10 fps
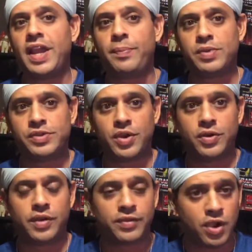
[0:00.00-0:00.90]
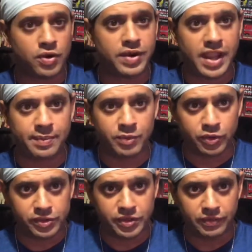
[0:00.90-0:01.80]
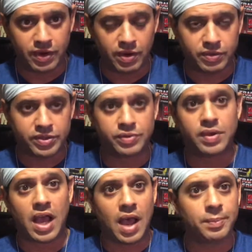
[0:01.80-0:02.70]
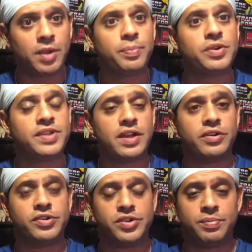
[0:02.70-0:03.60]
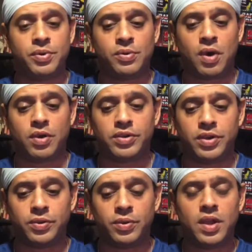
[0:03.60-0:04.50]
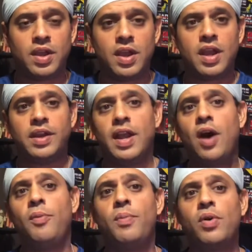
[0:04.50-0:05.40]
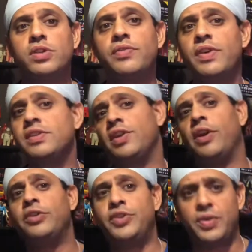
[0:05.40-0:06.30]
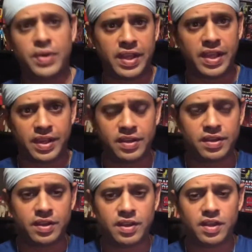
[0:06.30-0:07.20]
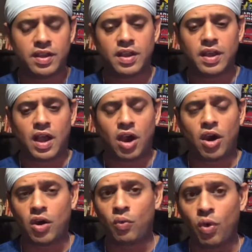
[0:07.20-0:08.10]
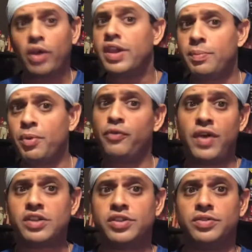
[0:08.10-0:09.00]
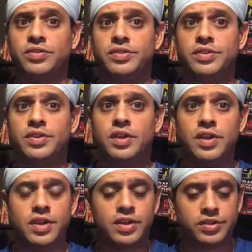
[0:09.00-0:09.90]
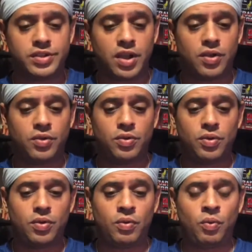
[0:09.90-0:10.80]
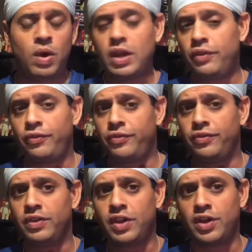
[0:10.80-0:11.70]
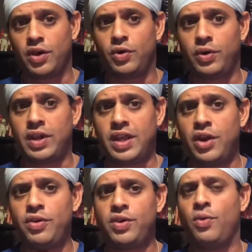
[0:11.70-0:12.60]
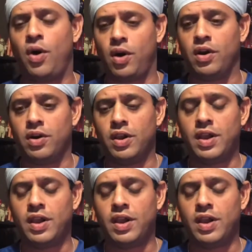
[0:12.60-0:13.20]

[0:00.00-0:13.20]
episode of Codename New to Vero 2. I'm your presenter, Shabu RU. Now, most of us that are tuning in are working professionals. So what if, you know, here you are